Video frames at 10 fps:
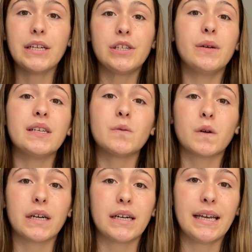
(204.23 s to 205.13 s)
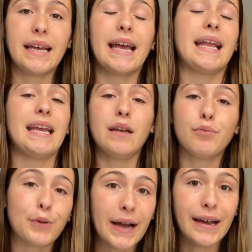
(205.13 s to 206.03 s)
to his word, and in
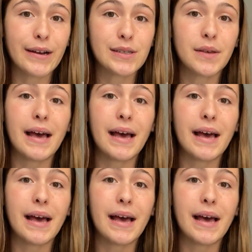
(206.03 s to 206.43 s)
prayer so